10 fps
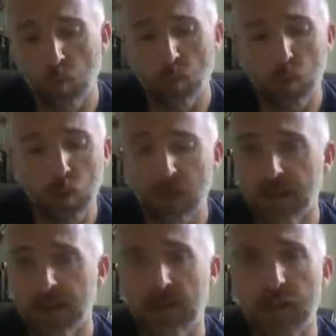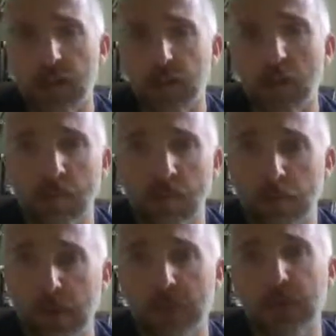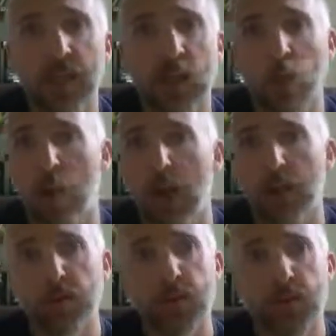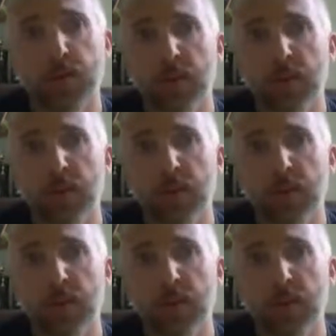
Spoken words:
realistically, the biggest thing it requires